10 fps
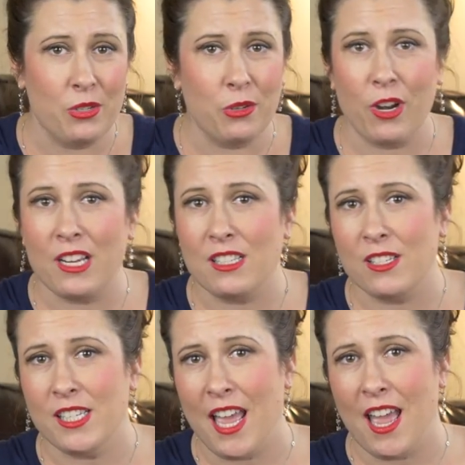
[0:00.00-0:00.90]

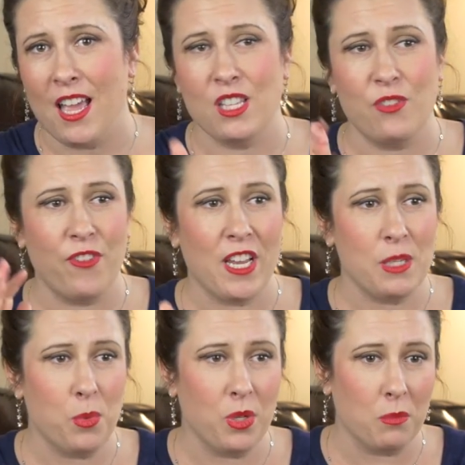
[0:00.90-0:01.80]
Craigslist ads,
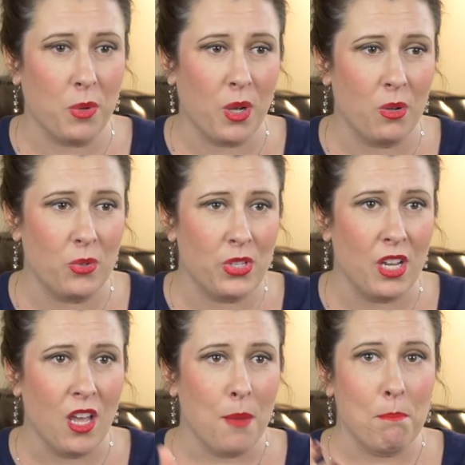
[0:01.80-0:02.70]
Facebook posts,
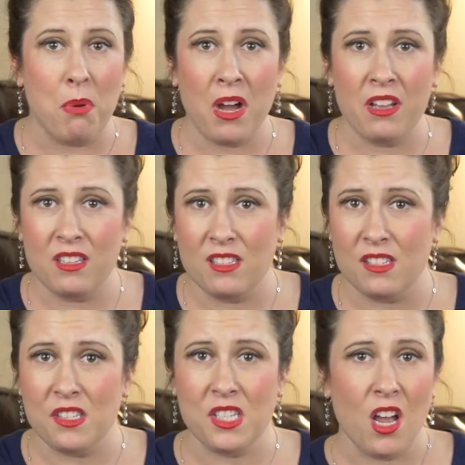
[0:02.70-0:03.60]

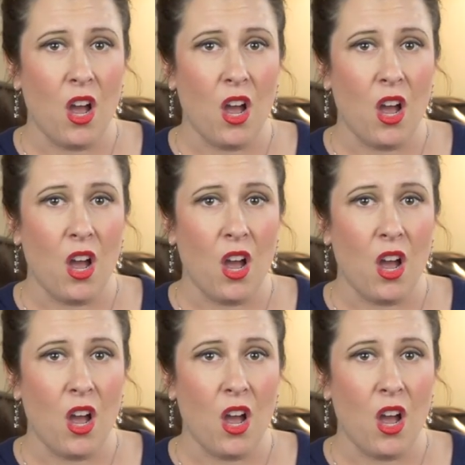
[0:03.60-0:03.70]
buttons,